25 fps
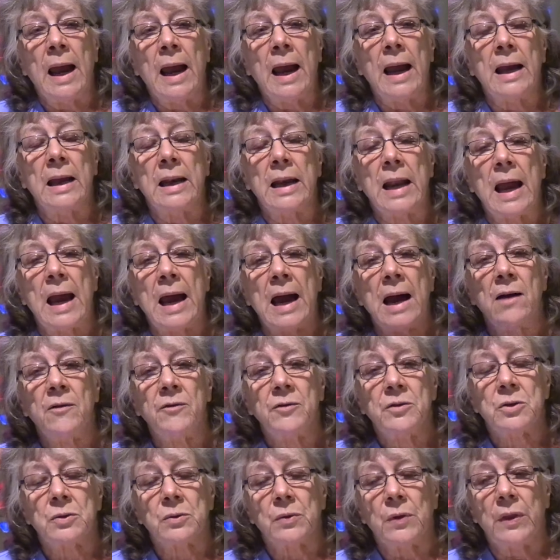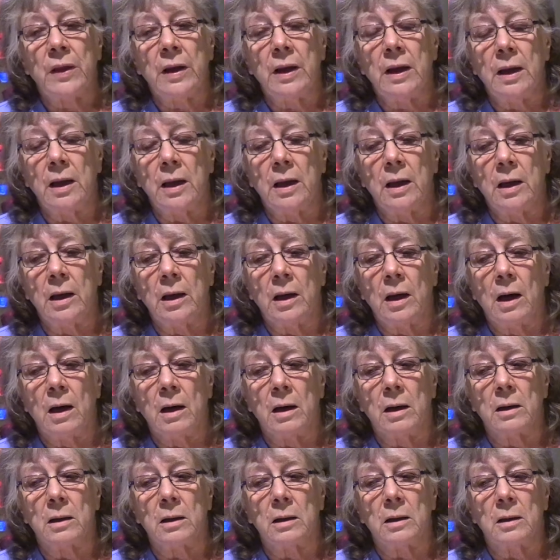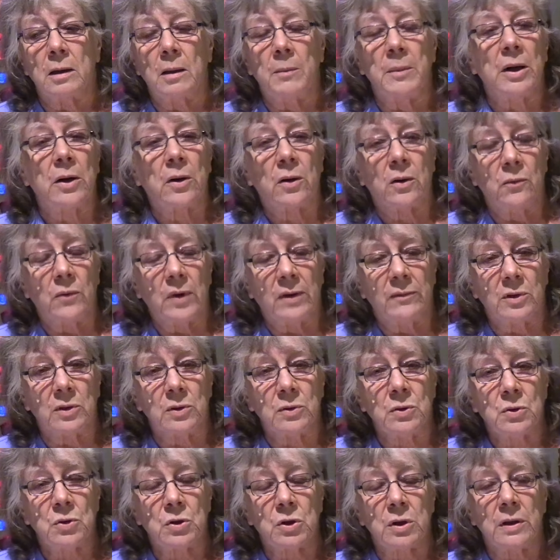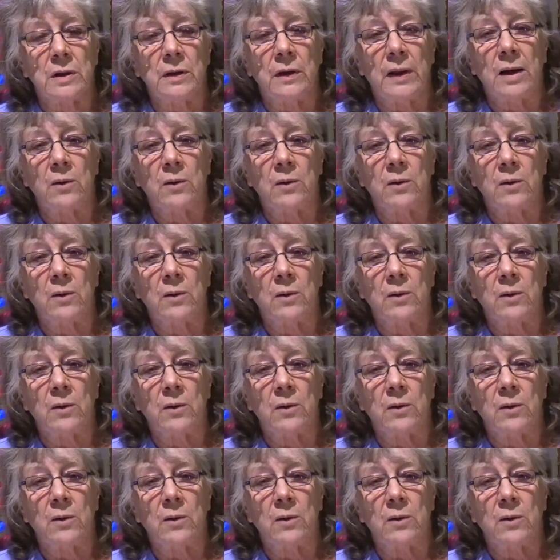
and after the American Revolution,